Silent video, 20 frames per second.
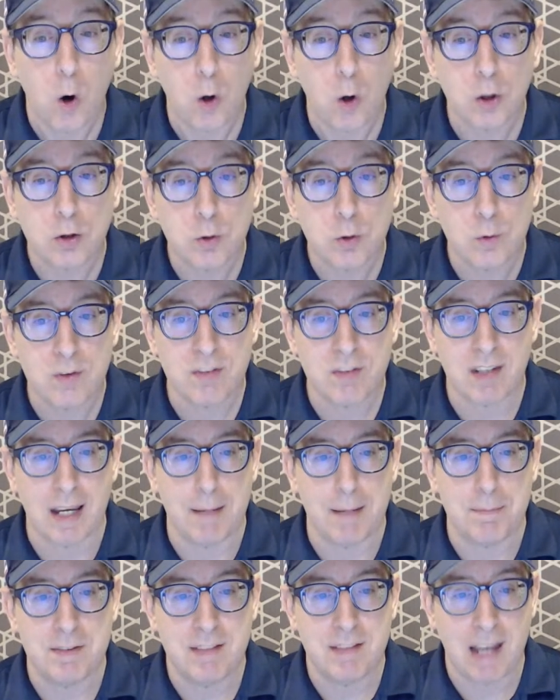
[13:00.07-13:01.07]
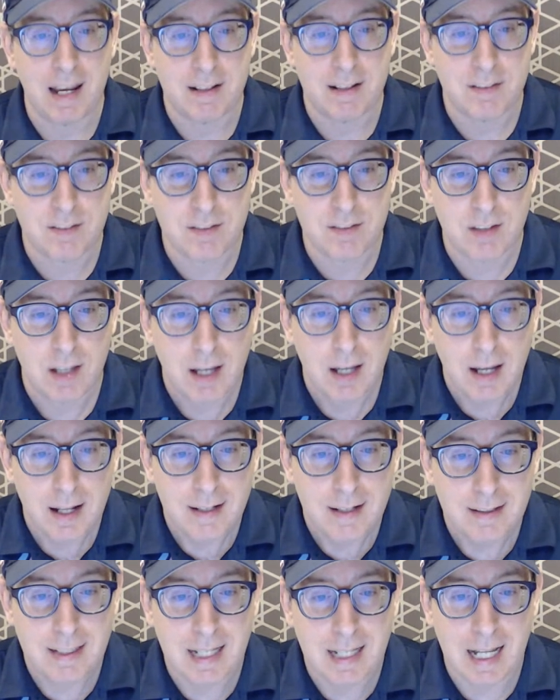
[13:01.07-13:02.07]
to escape deaths.
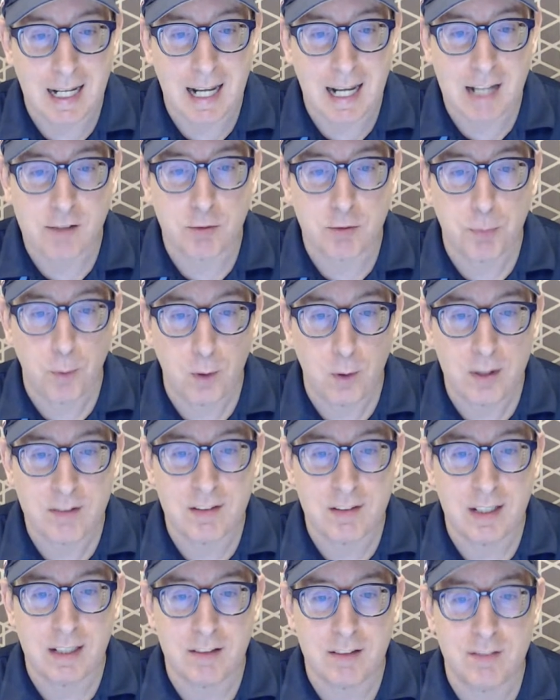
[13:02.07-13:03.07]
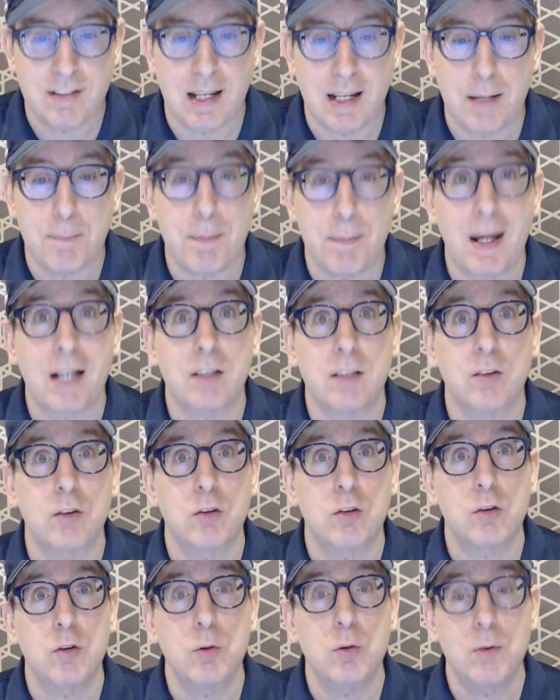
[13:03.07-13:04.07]
The alleged poisonings date back to
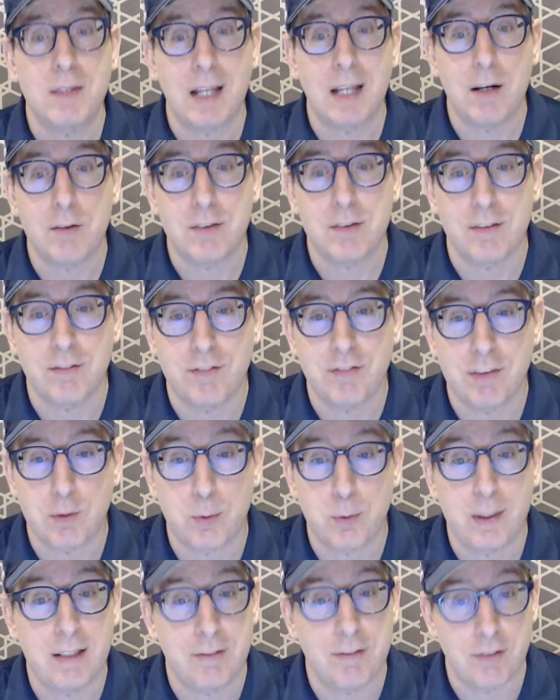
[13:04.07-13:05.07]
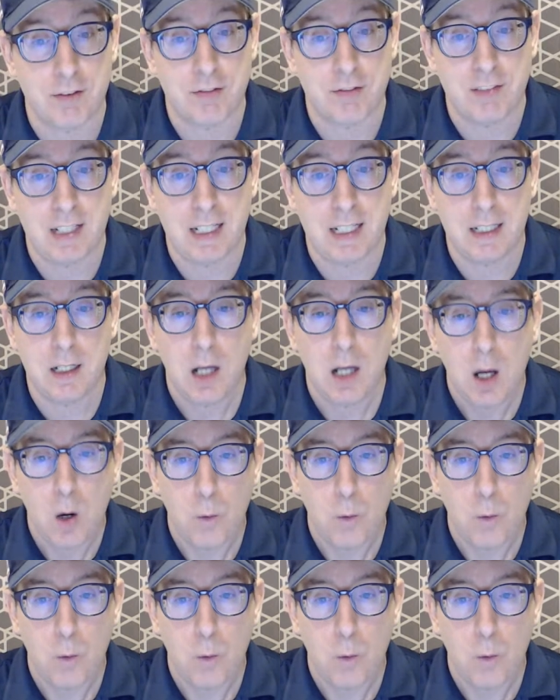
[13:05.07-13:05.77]
2015,